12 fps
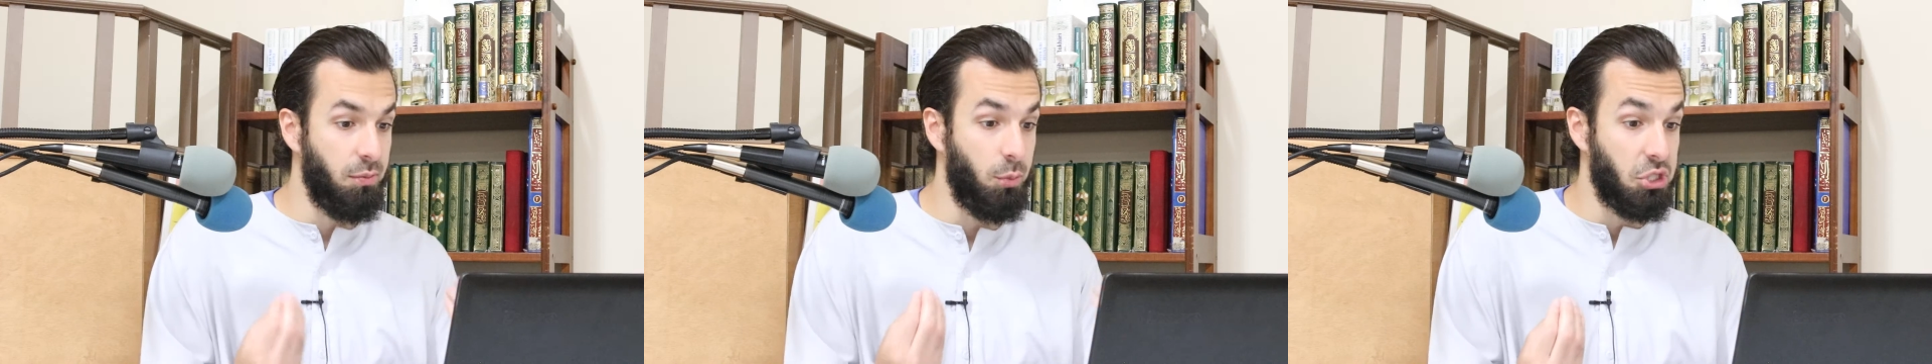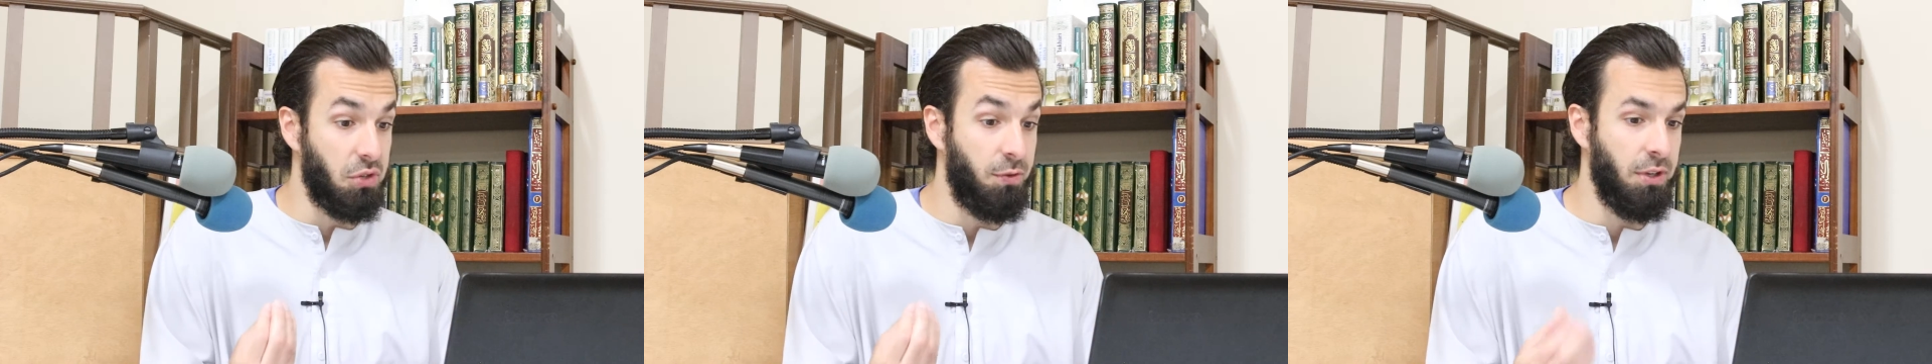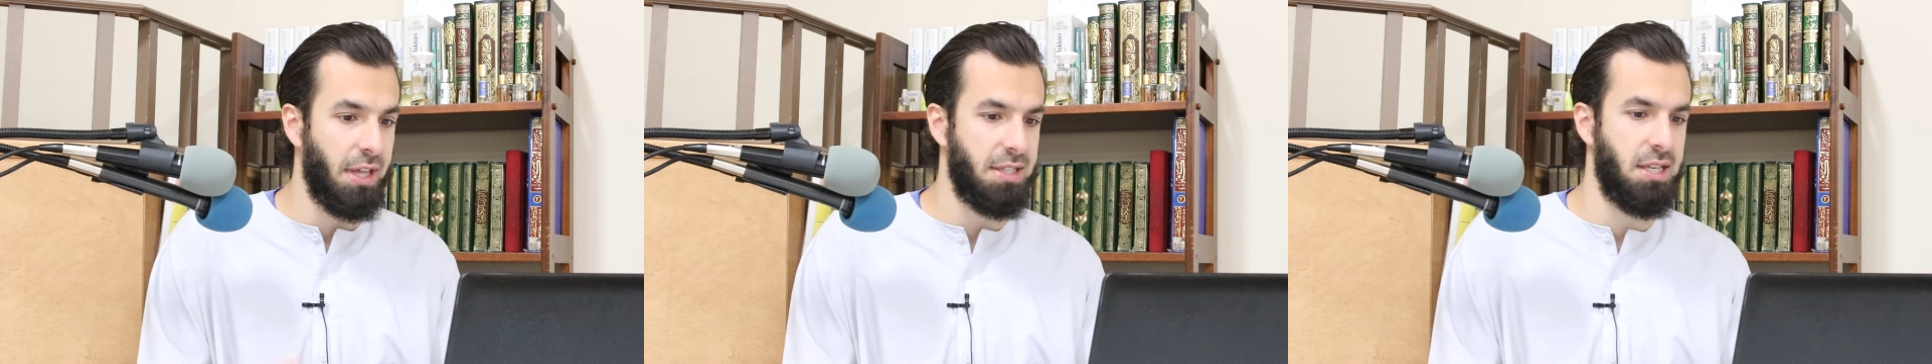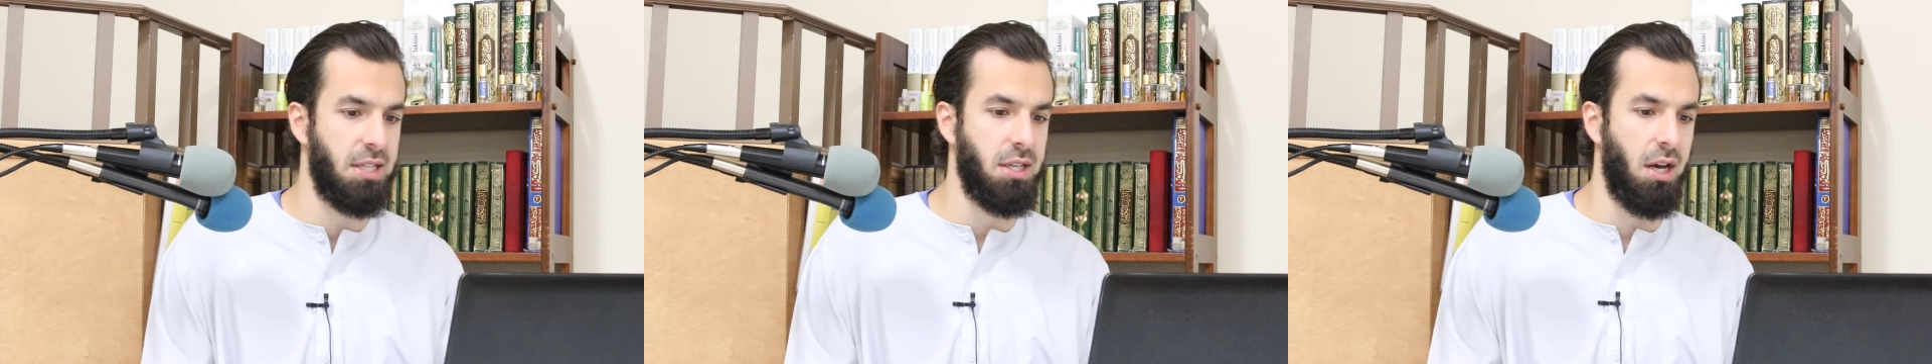should feel that
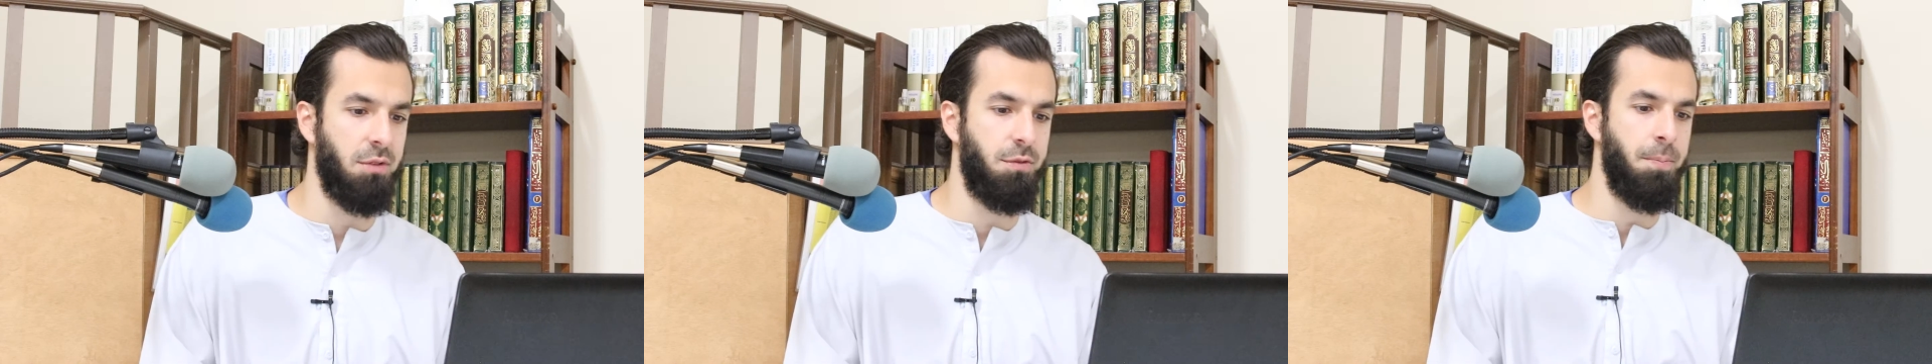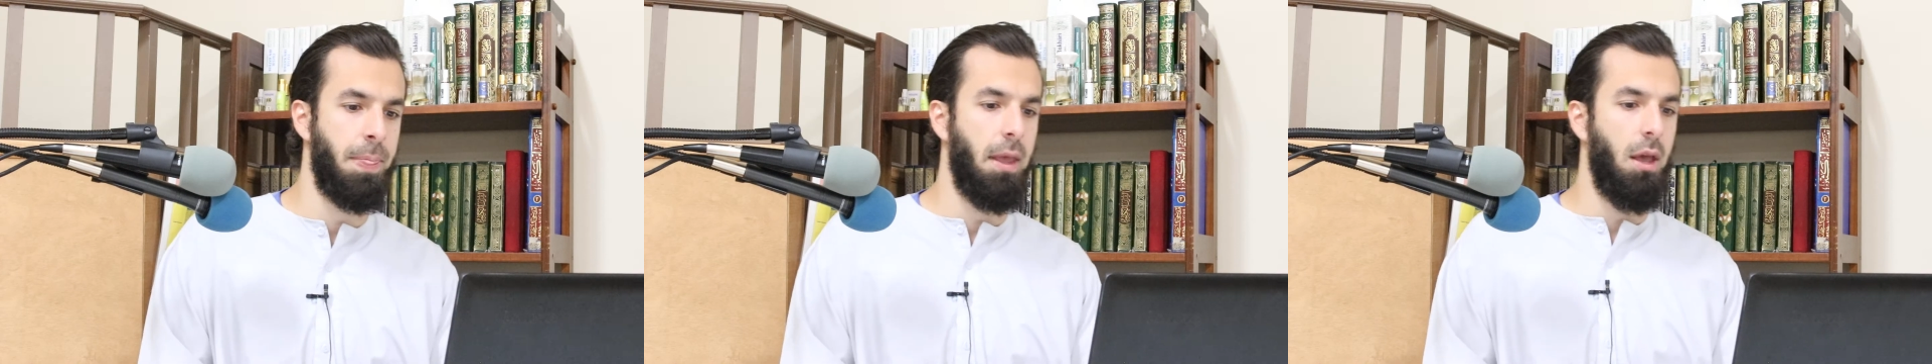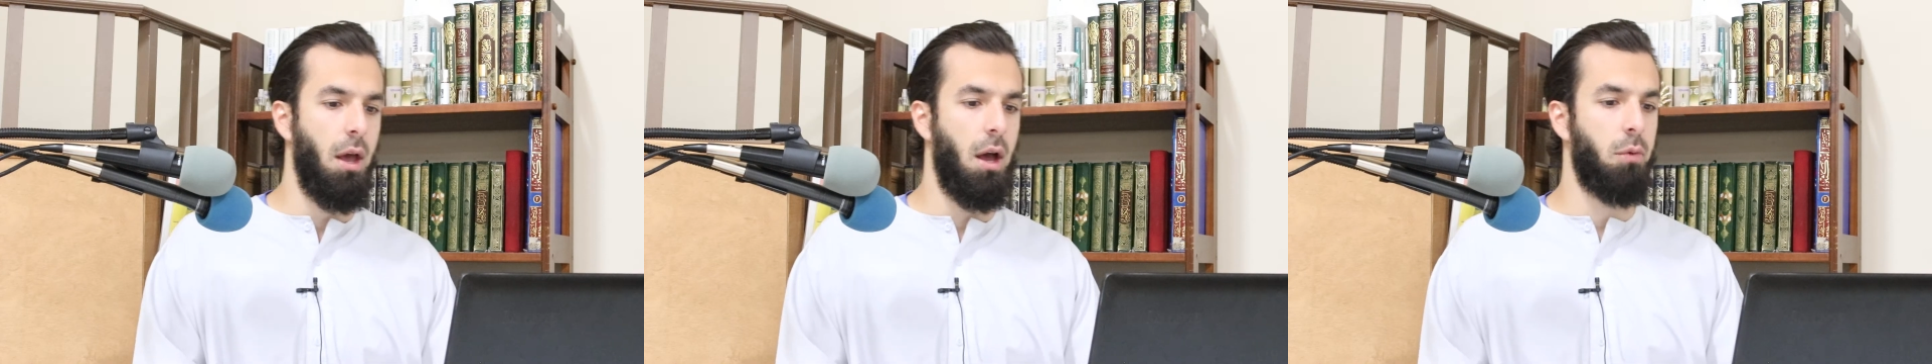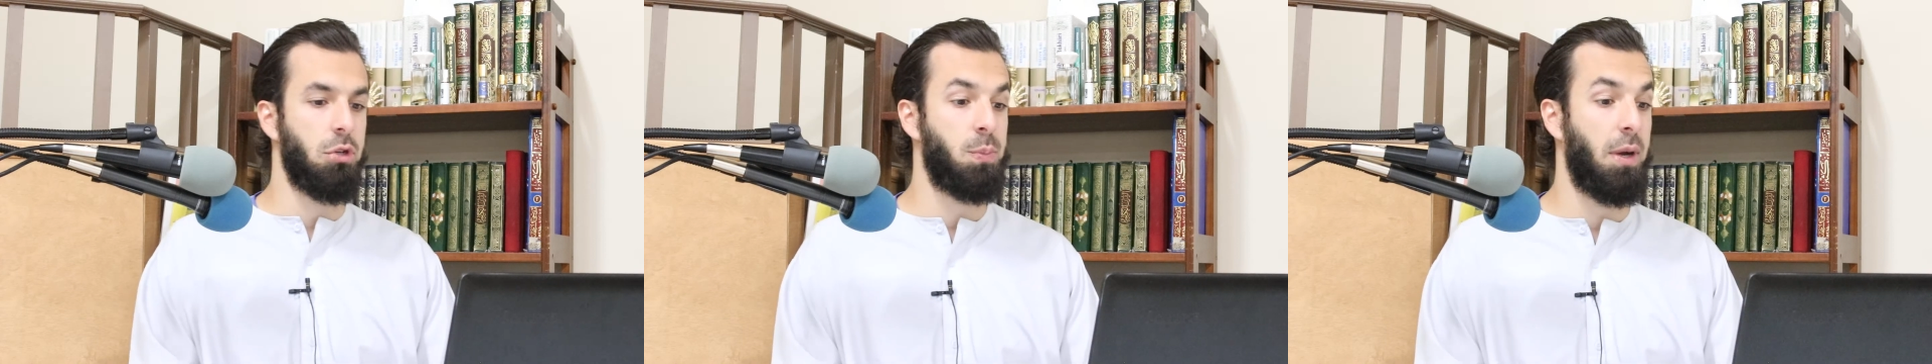sense of
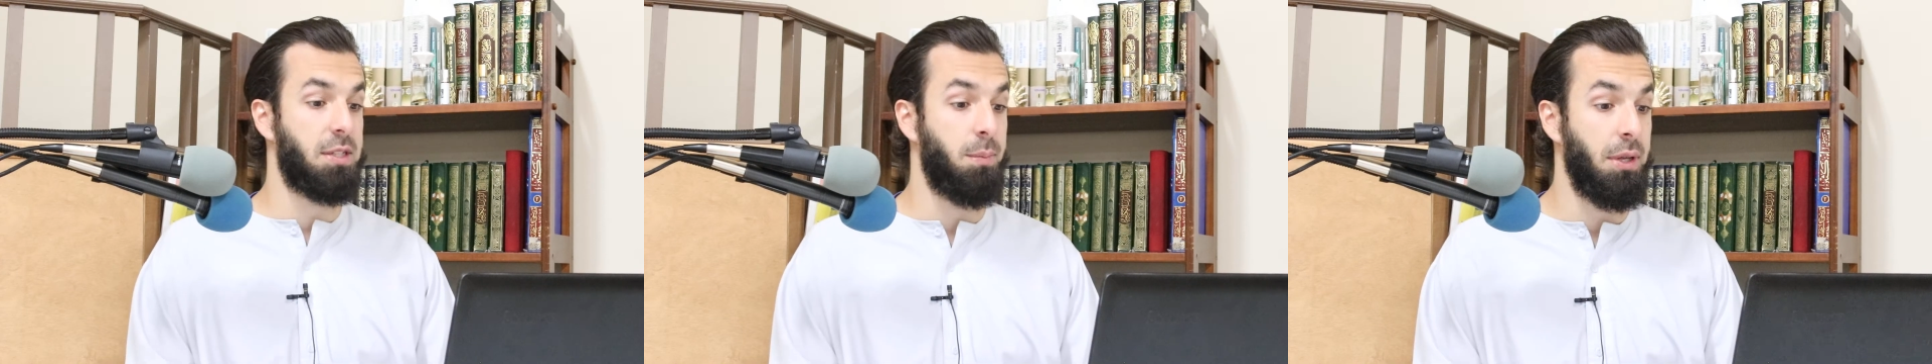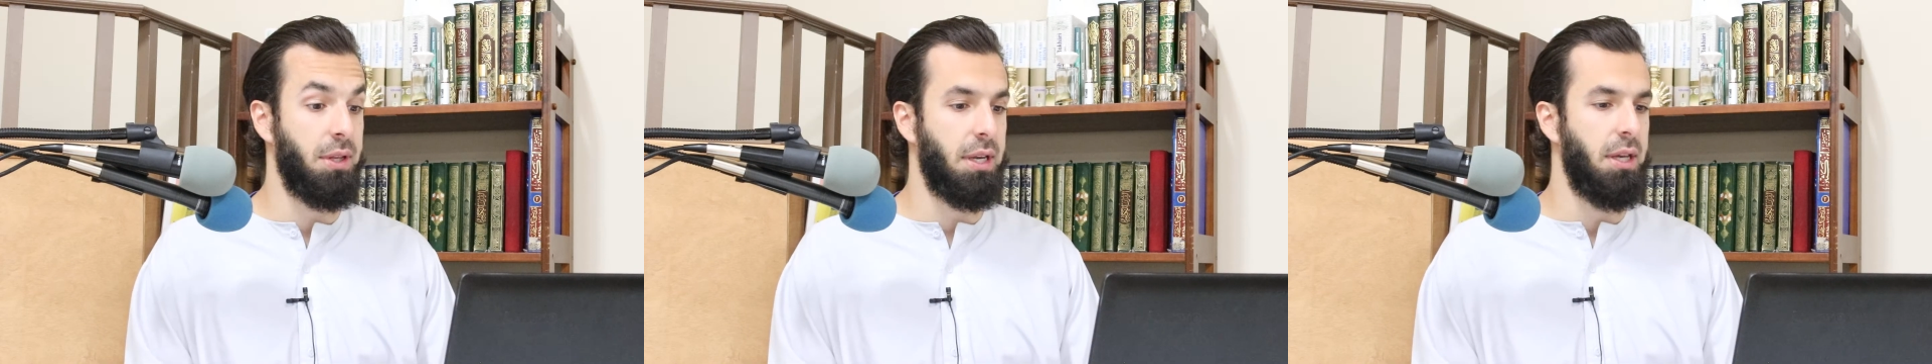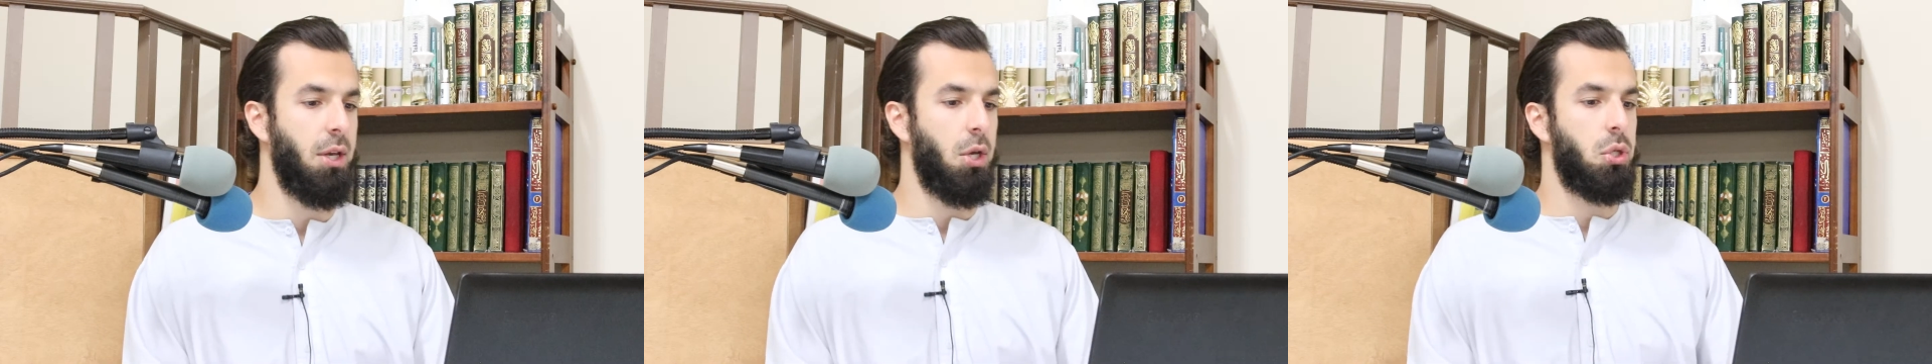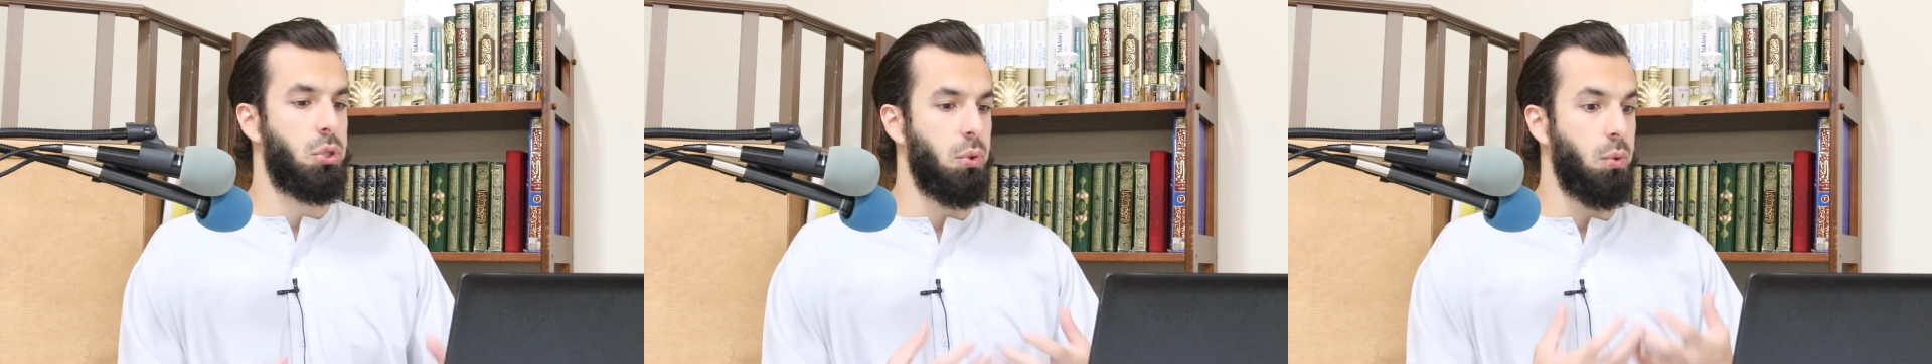responsibility
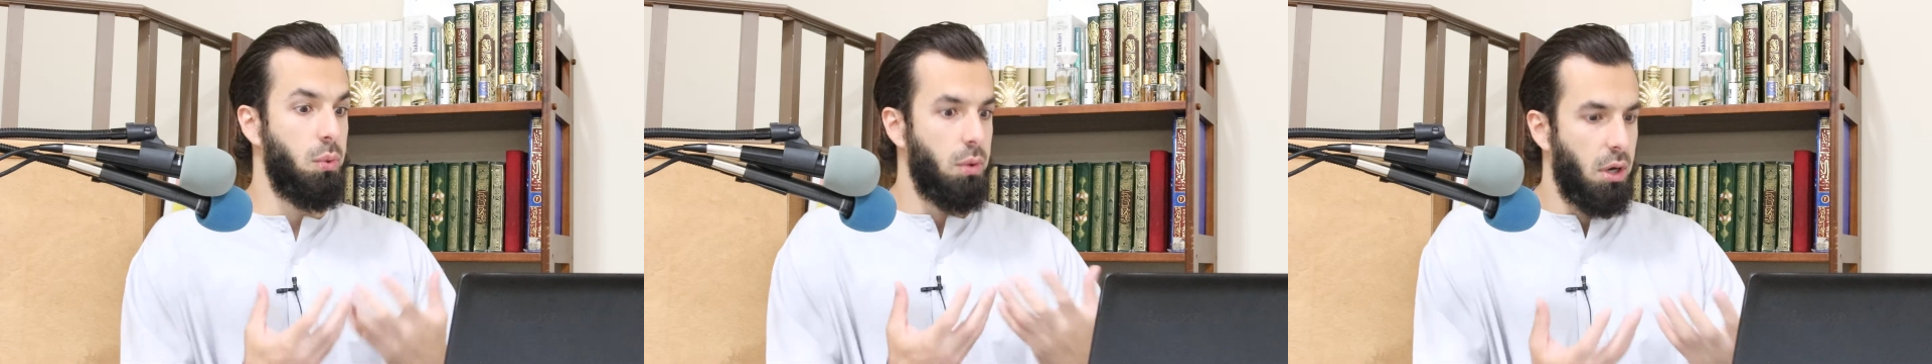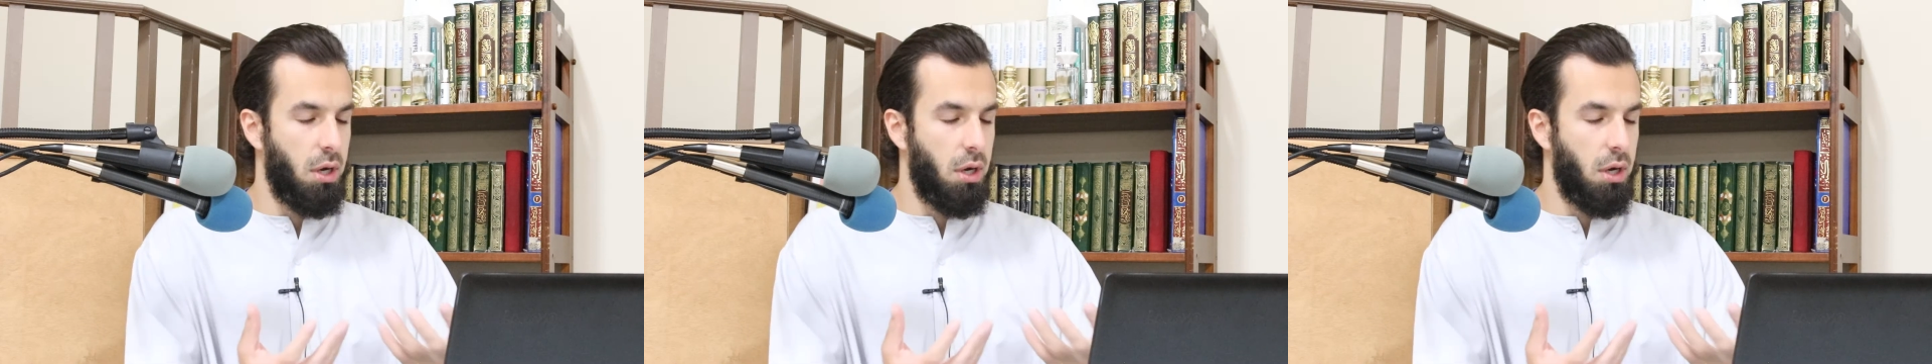to